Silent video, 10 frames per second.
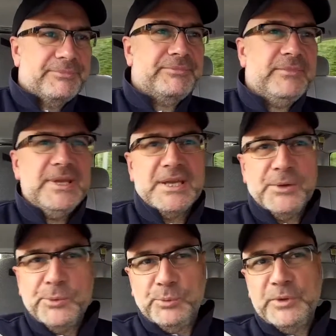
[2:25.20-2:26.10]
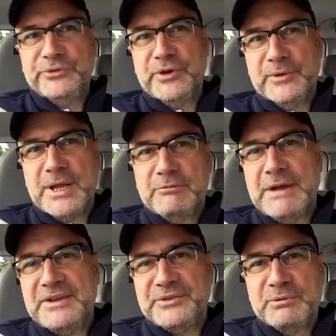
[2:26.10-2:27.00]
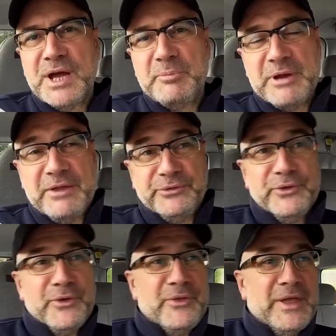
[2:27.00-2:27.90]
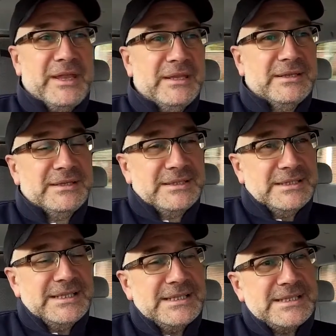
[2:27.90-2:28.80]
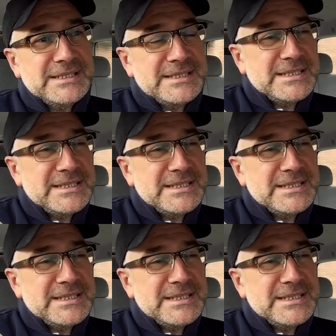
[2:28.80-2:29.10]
you know, we sort of like raised our eyebrows sort of thing, and